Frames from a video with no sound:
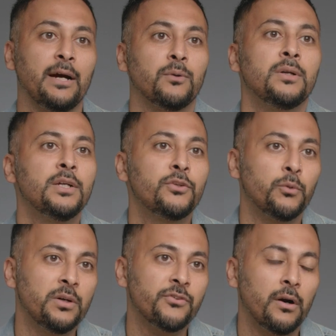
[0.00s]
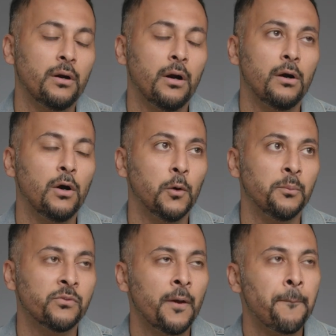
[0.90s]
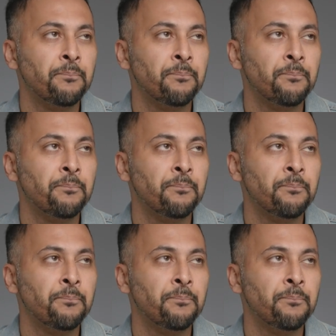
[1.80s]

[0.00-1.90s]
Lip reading: out towards our homes,